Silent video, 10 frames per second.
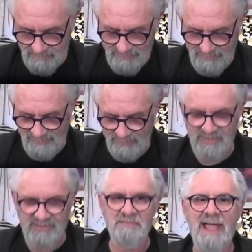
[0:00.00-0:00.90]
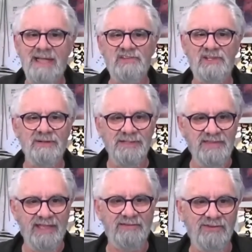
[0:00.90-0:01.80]
was the massacre in
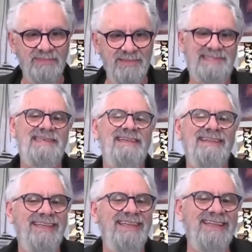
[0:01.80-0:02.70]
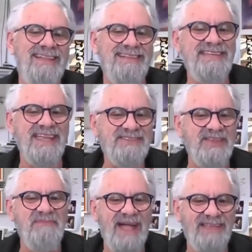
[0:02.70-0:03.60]
Texas
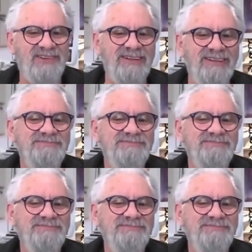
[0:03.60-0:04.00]
Chainsaw Massacre.